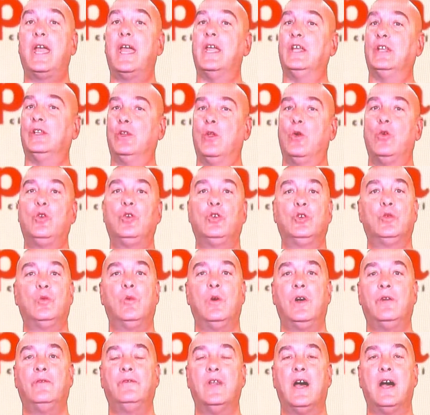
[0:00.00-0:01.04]
and
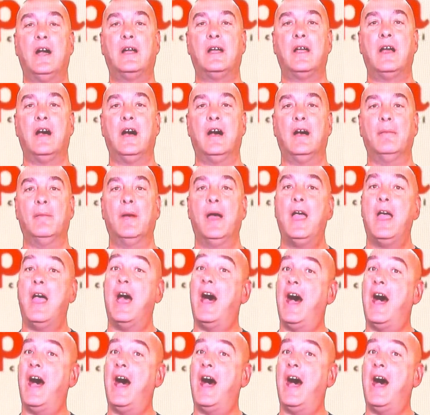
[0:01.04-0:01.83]
Local12.com.